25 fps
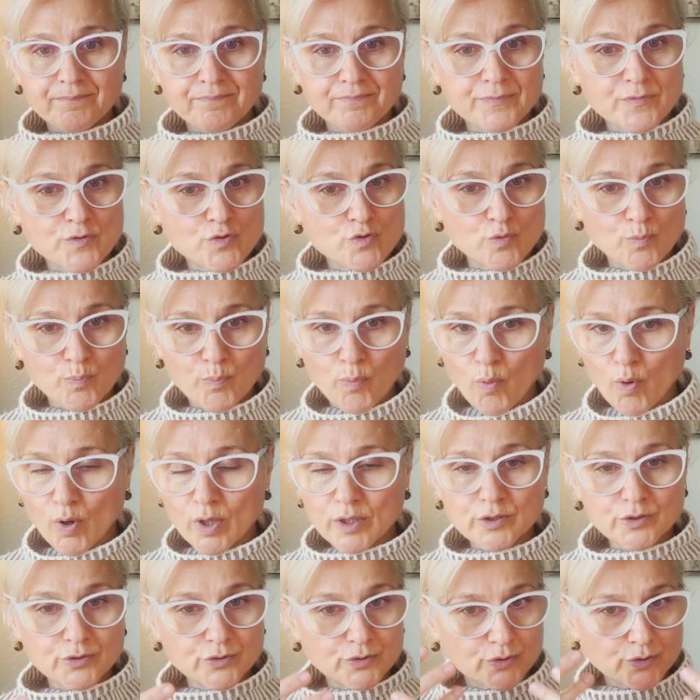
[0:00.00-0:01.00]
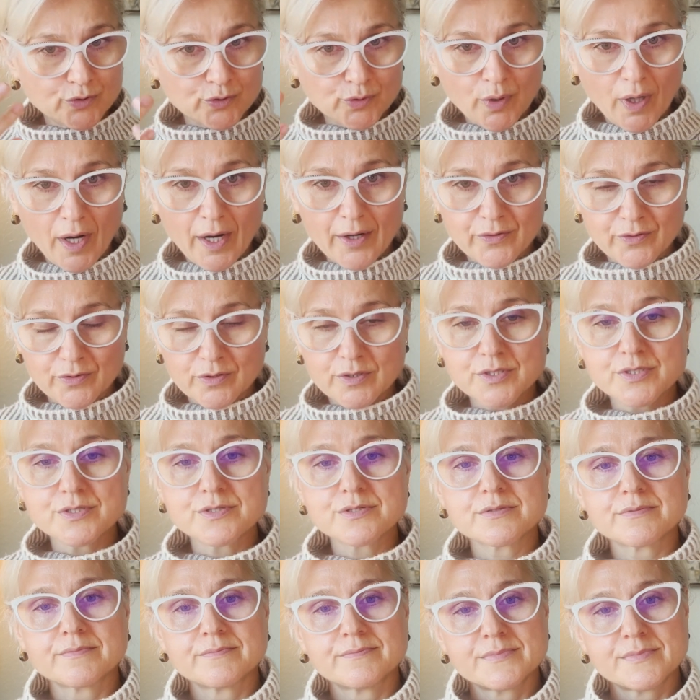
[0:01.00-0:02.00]
support to
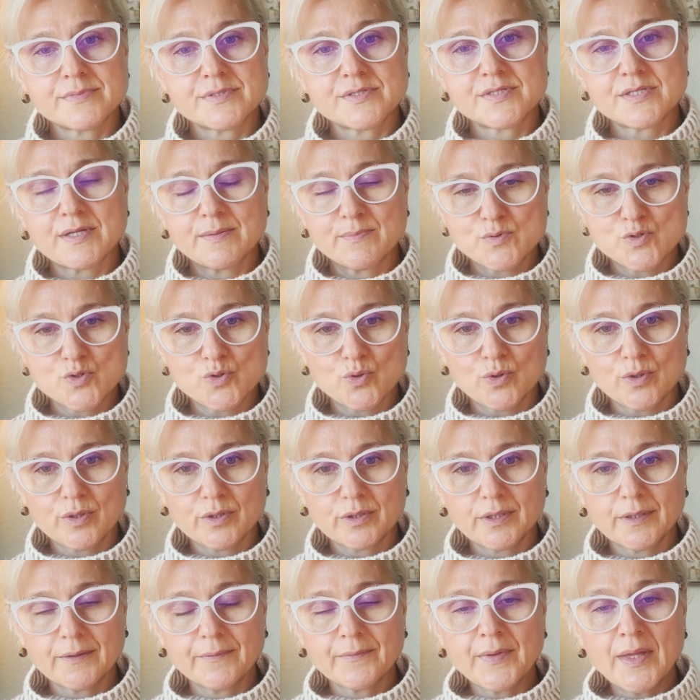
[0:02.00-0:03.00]
others in some sort.